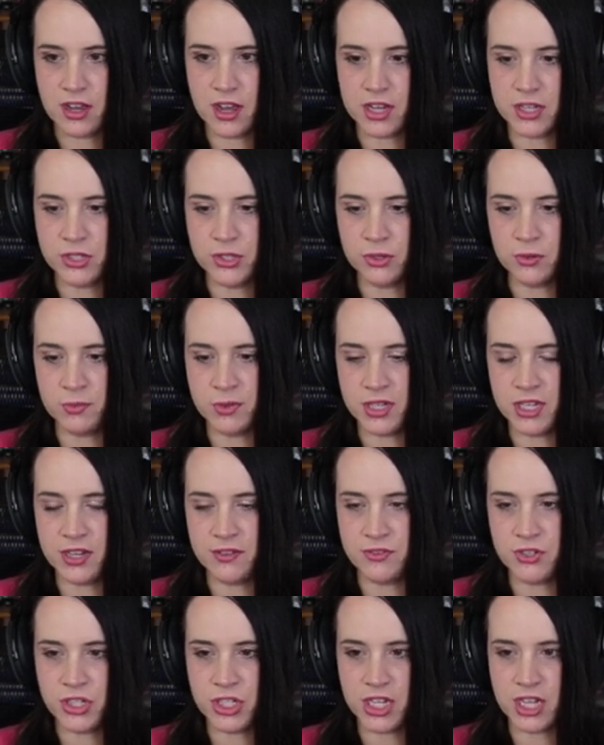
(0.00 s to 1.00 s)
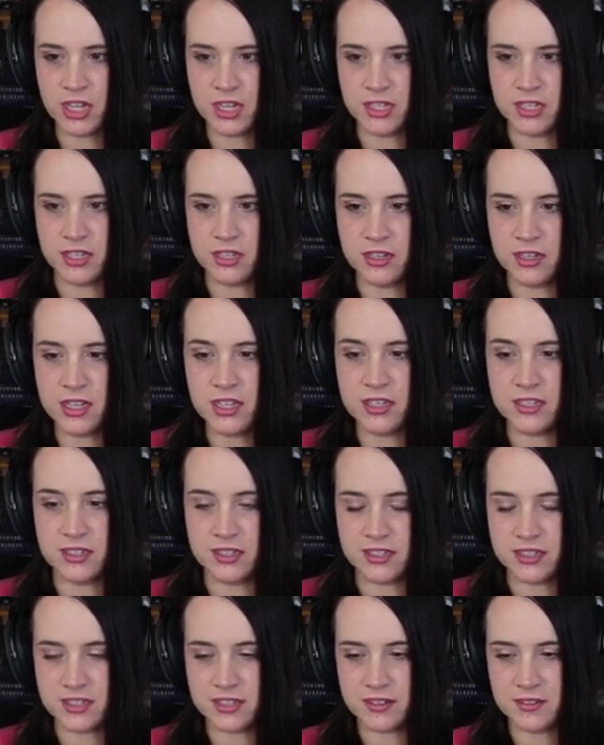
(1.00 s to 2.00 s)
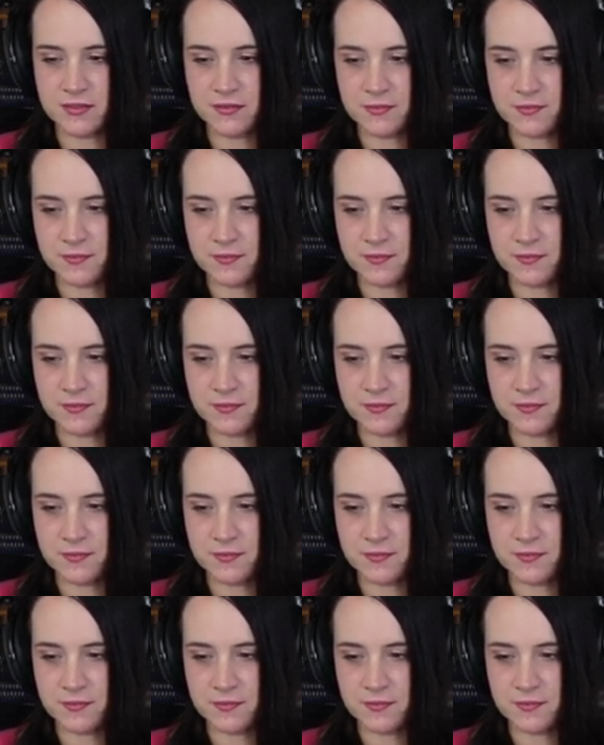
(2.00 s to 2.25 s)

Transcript: I do believe she uh, is.